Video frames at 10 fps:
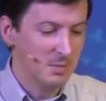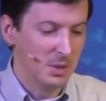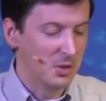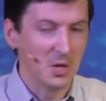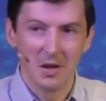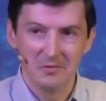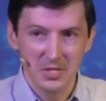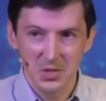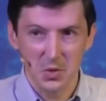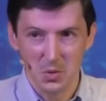but they're not
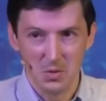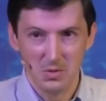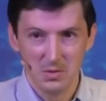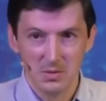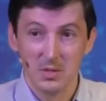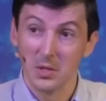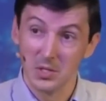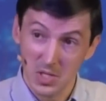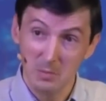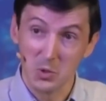physical. They're
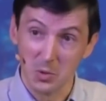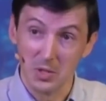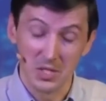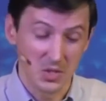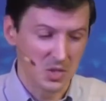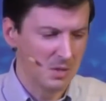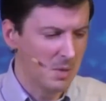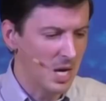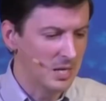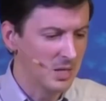conceptual. They exist in a
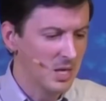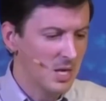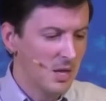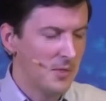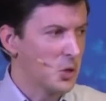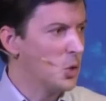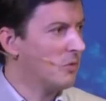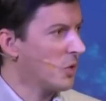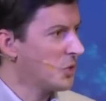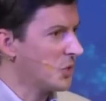mind. They're
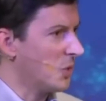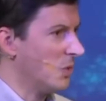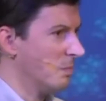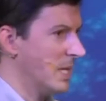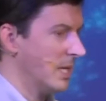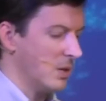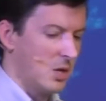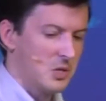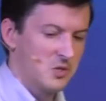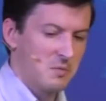universal, meaning
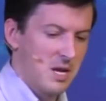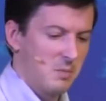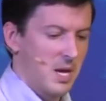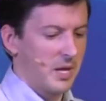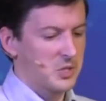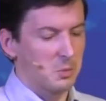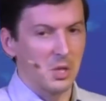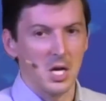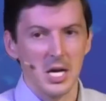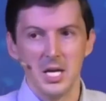laws of mathematics
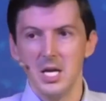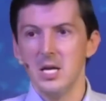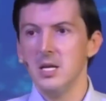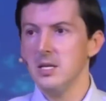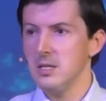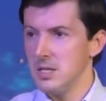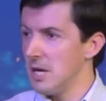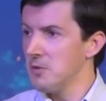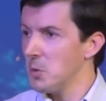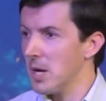apply
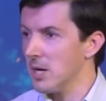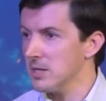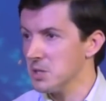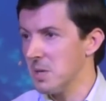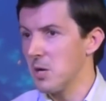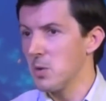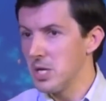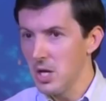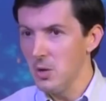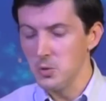everywhere. Doesn't matter where
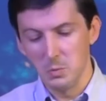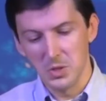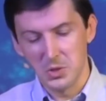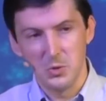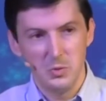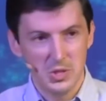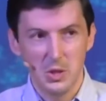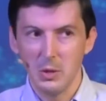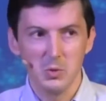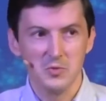you go. 2 plus 2
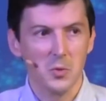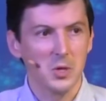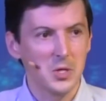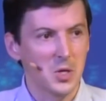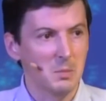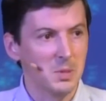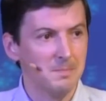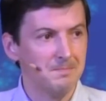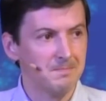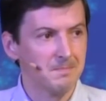still equals 4 in Europe,
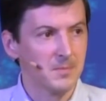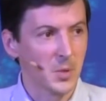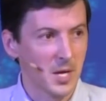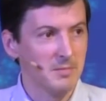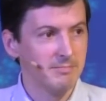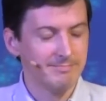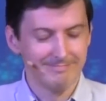okay?